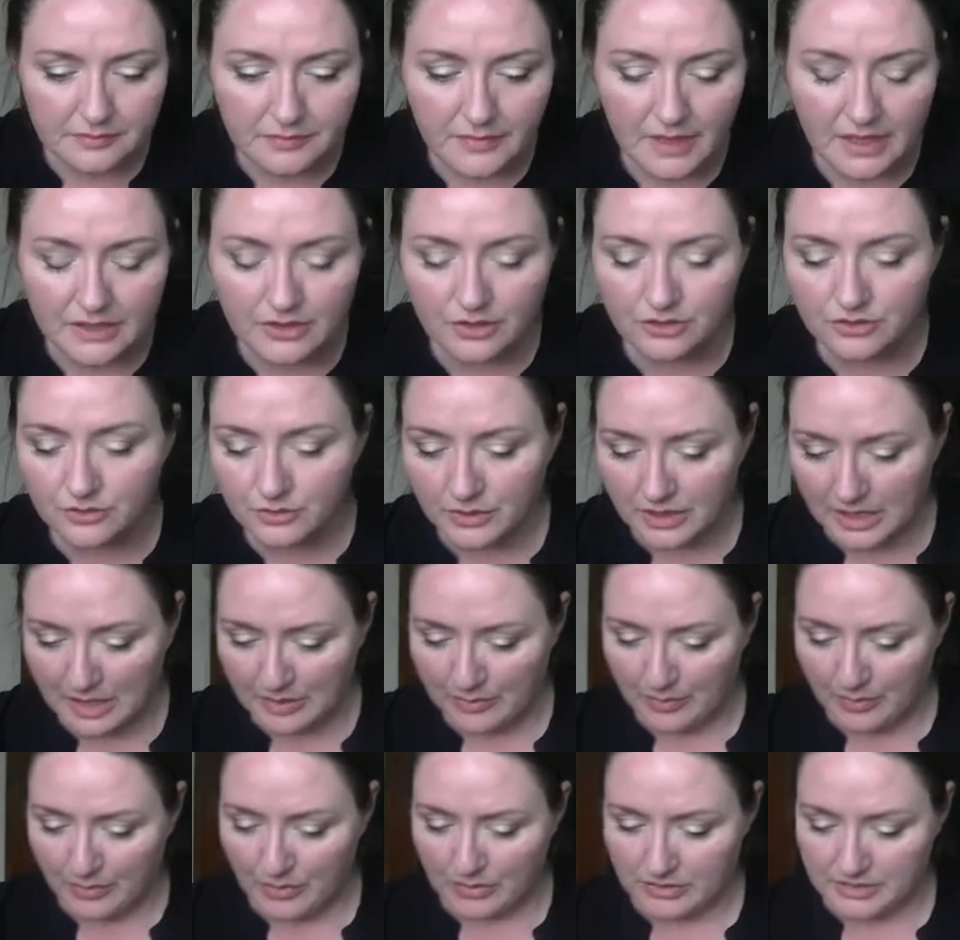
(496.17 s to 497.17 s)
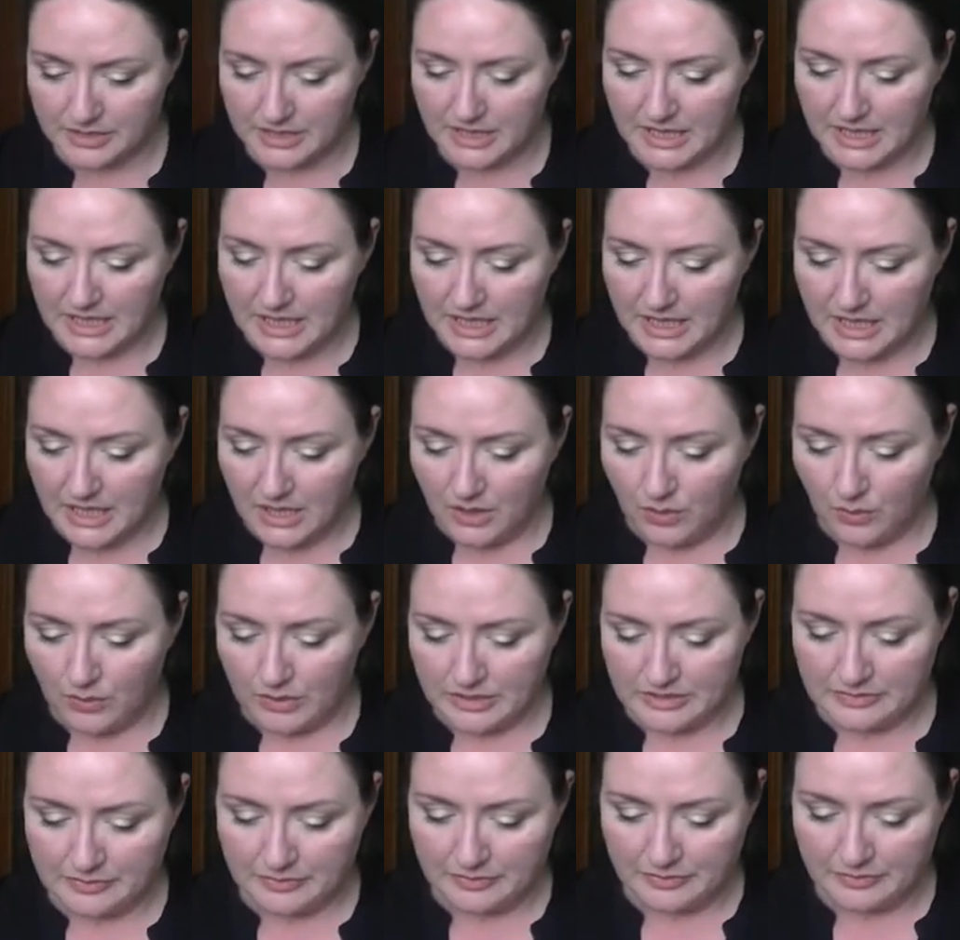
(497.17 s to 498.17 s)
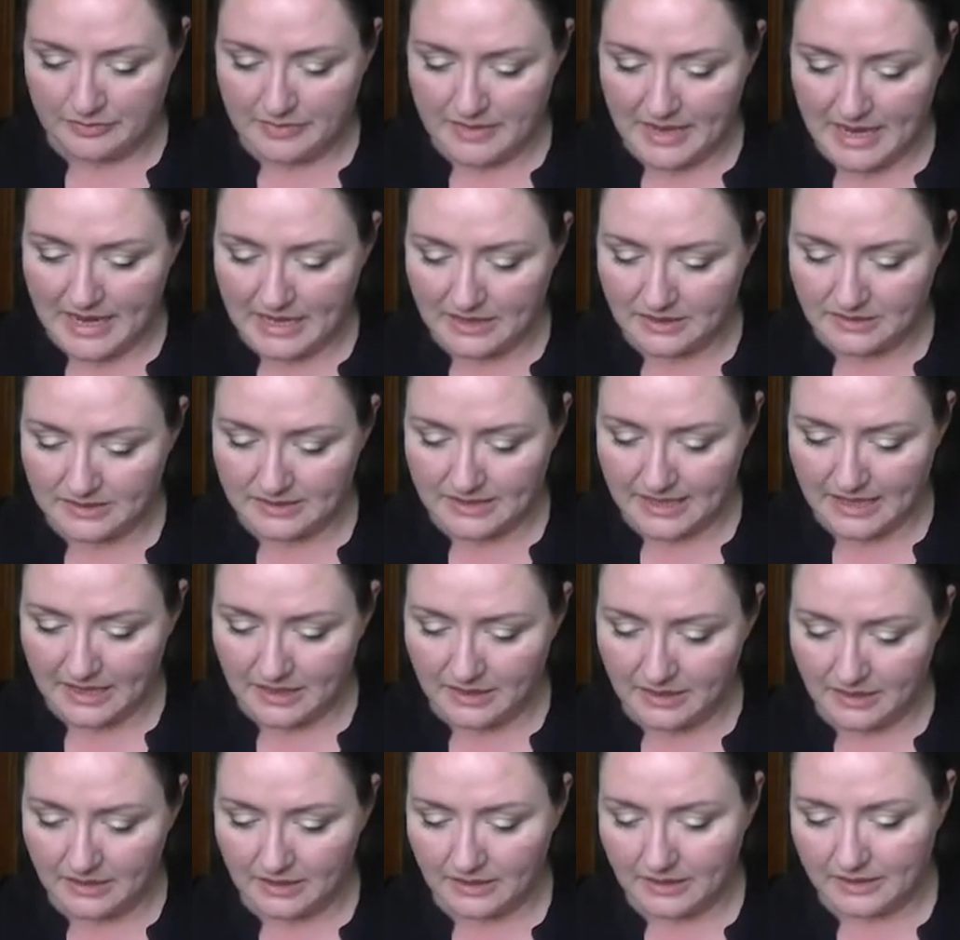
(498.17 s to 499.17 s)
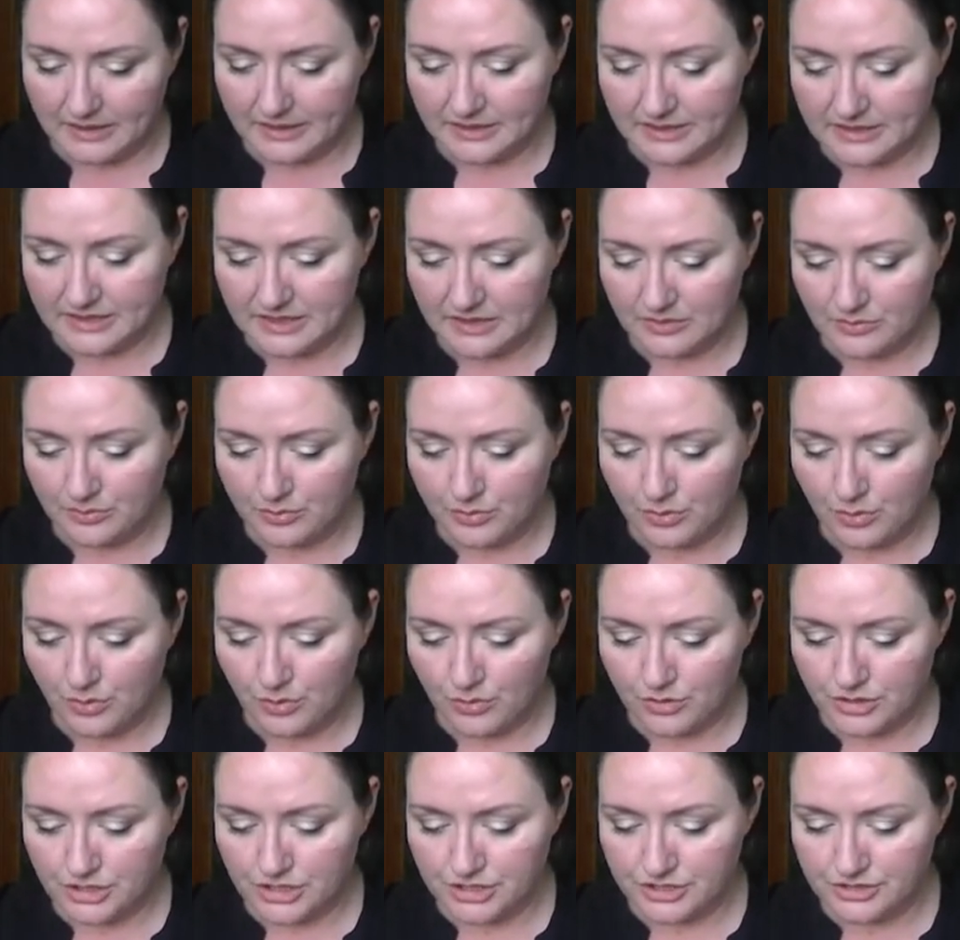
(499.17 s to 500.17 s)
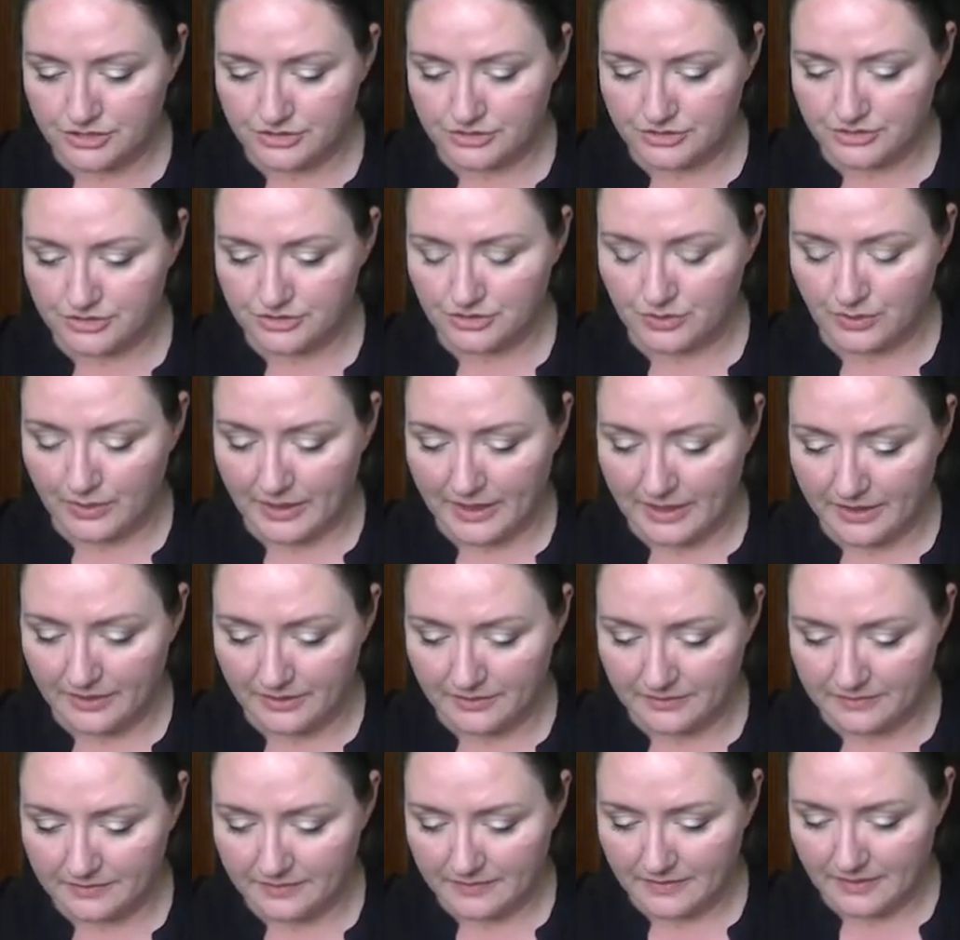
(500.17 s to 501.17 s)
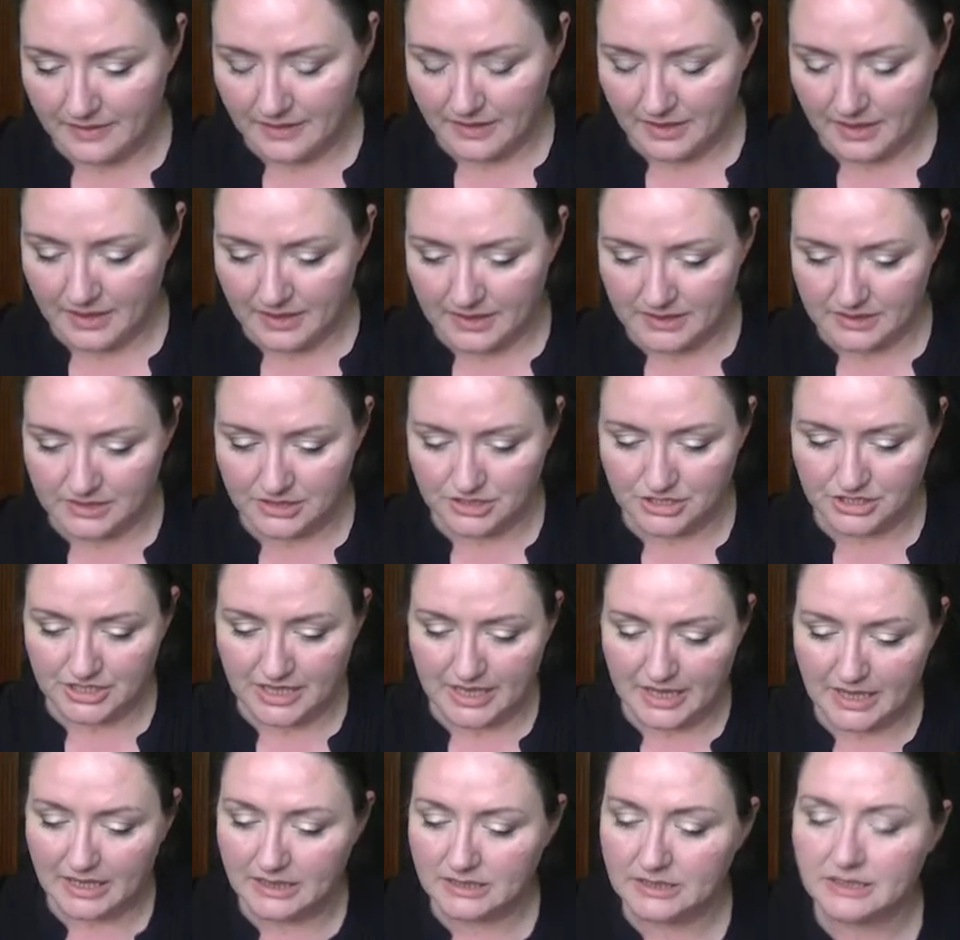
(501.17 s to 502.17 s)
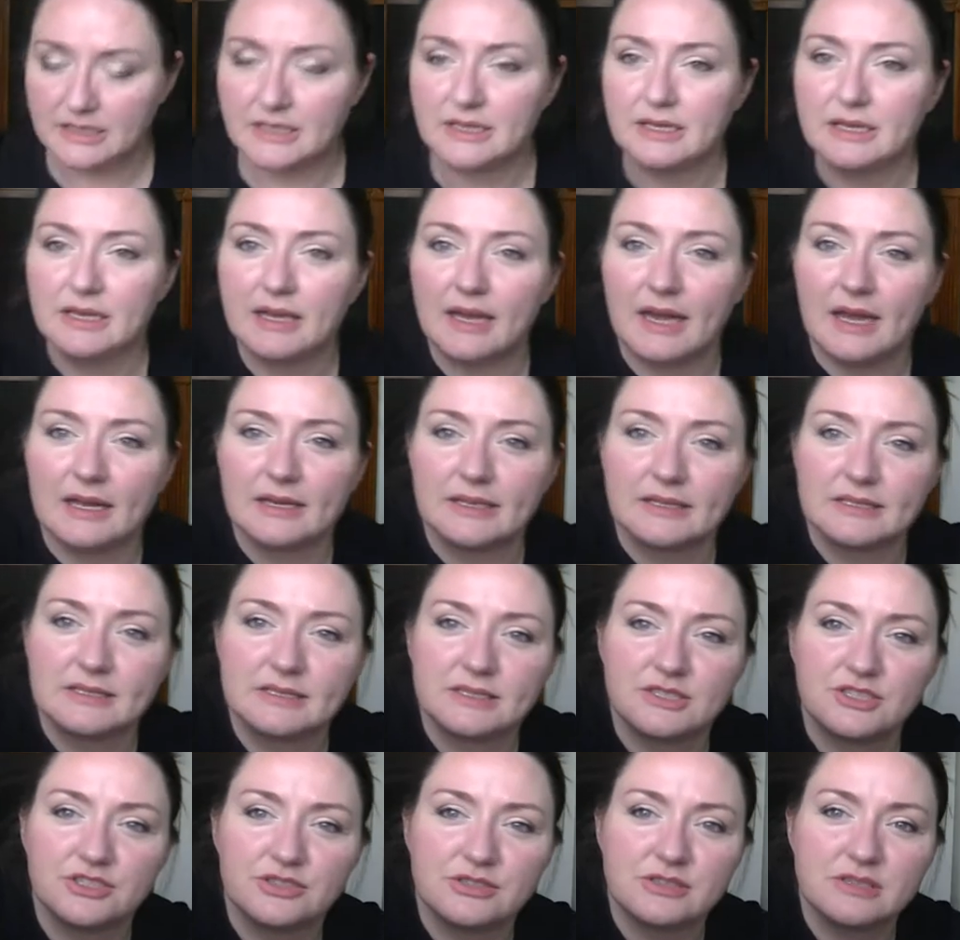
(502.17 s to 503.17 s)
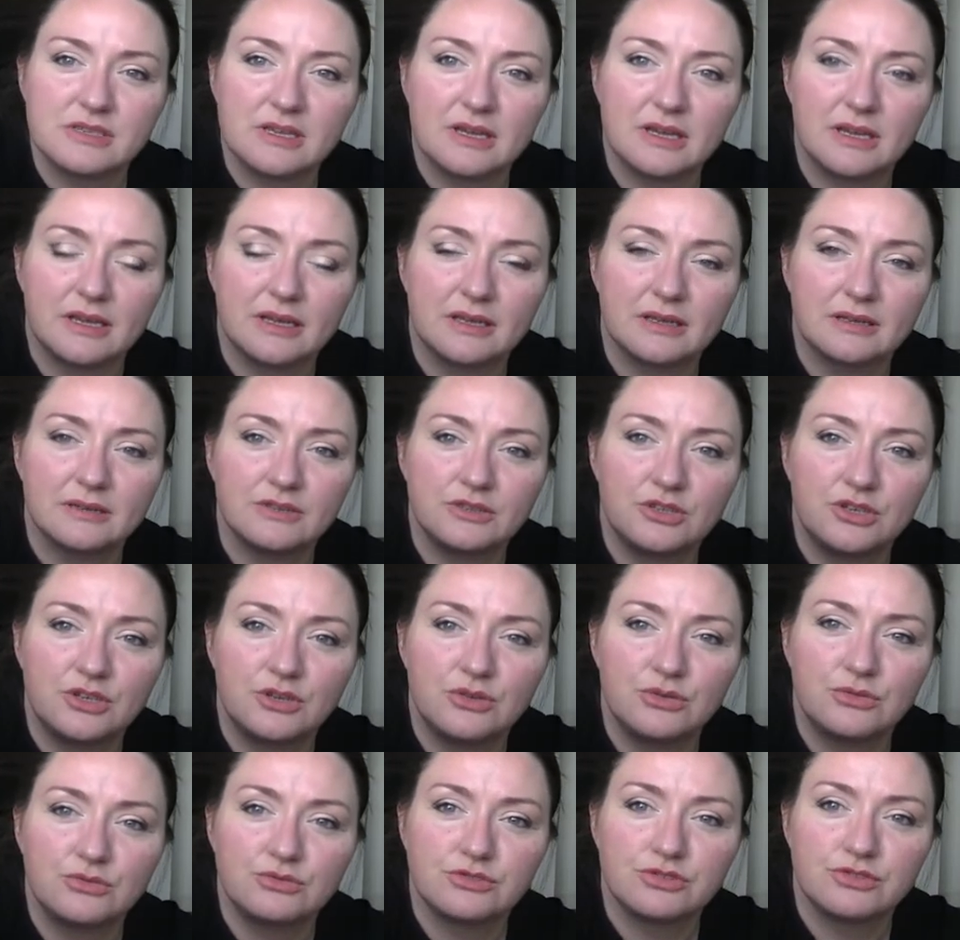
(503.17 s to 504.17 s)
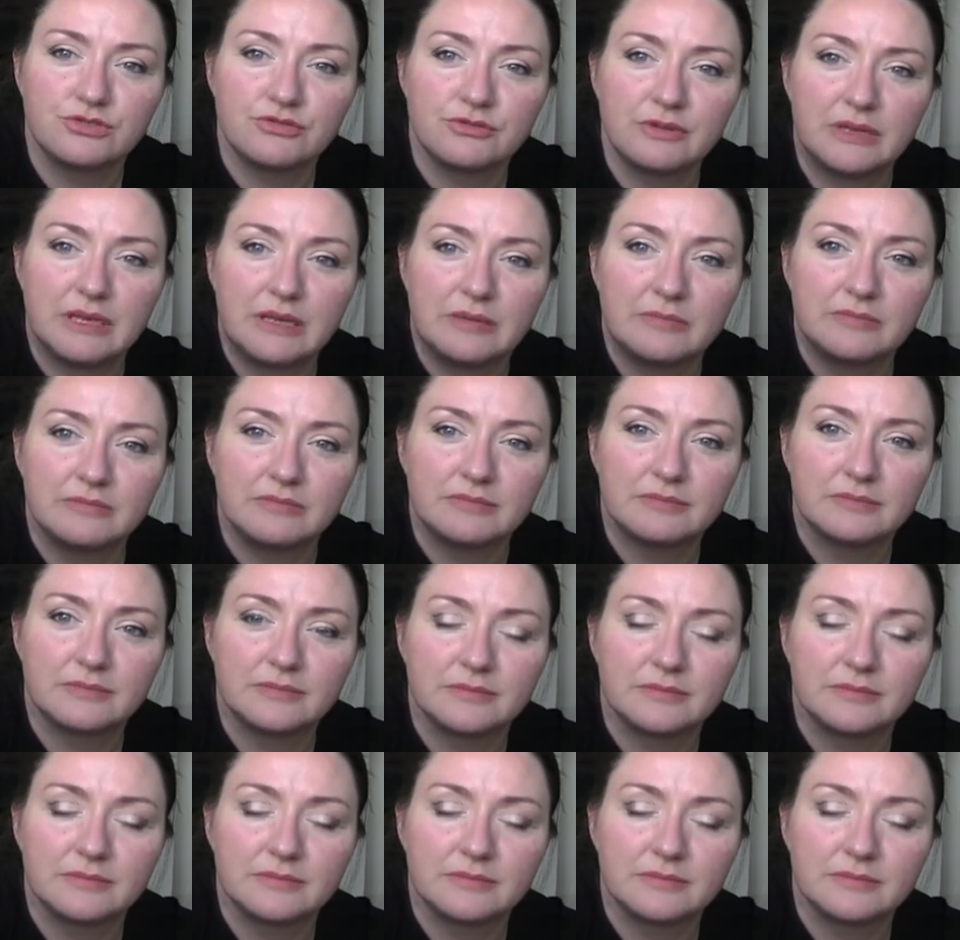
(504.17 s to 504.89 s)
Another one I bought was from Nails Inc, and it's in Porchester Square is the shade, and it's just a nude cream.